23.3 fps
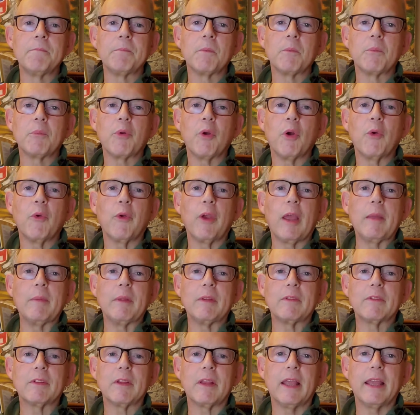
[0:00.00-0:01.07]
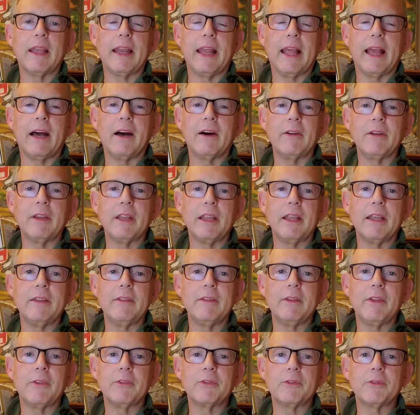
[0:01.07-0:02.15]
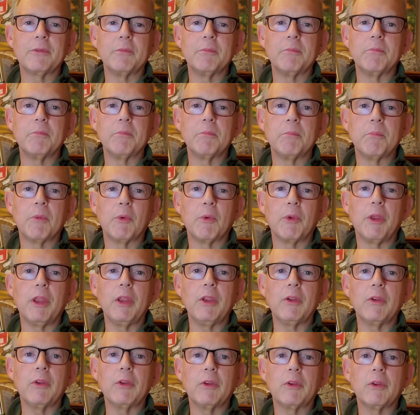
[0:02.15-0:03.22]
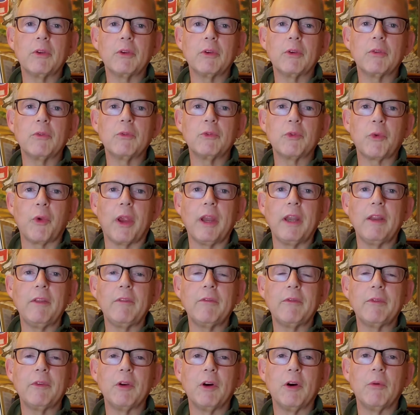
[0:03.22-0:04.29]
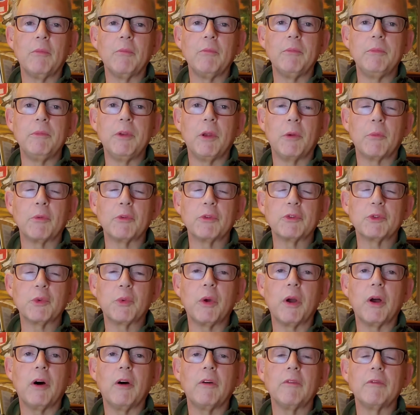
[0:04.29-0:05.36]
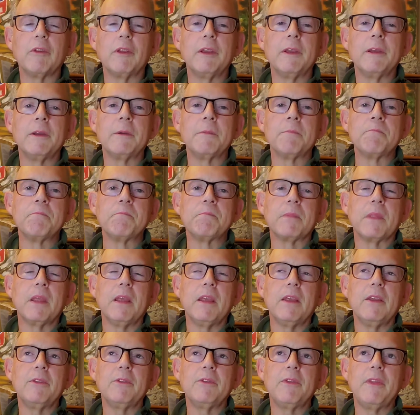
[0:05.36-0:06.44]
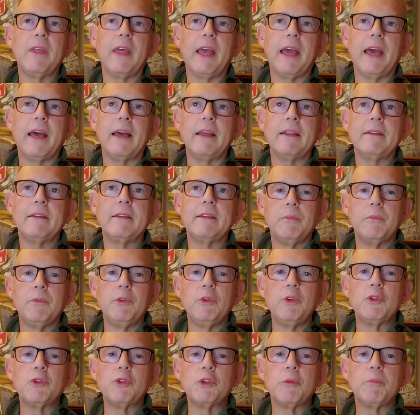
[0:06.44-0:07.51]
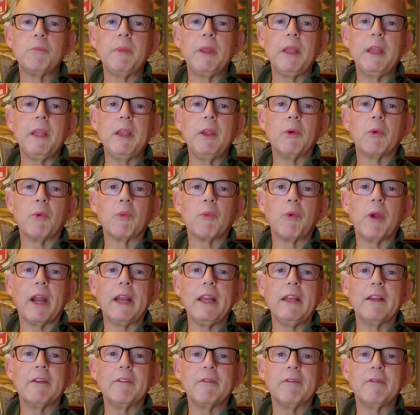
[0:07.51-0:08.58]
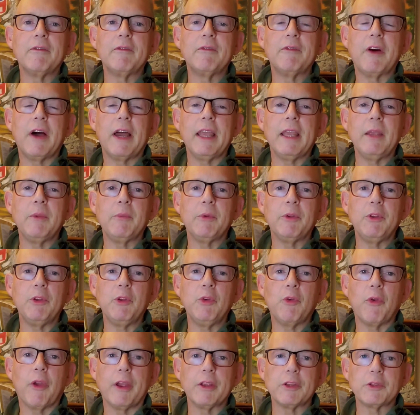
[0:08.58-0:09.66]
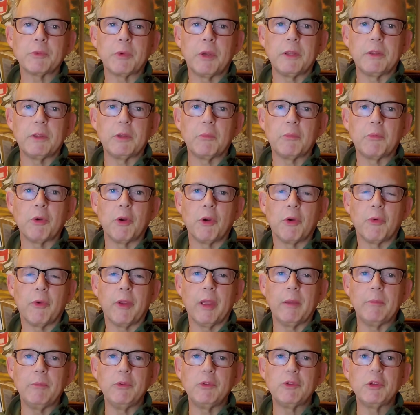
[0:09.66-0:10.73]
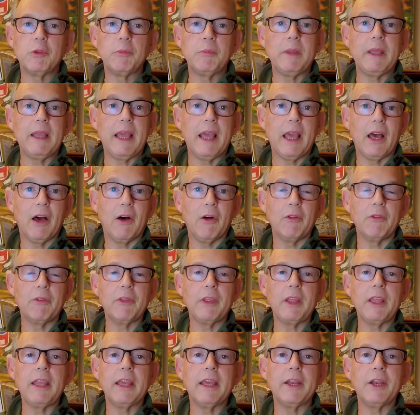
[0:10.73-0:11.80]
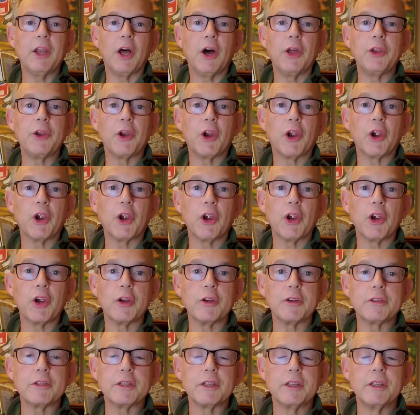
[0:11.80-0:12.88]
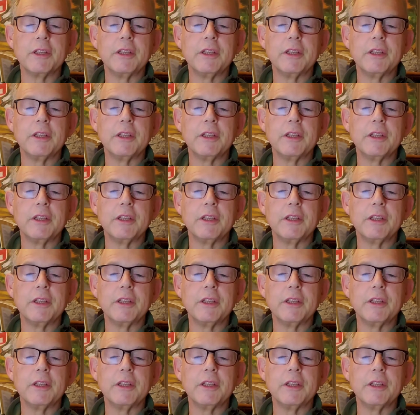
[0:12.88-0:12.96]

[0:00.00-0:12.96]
program that's laid out in this Marine training film number 12 is that you should be ready to fight when you graduate the program. You should be healthy and unhurt.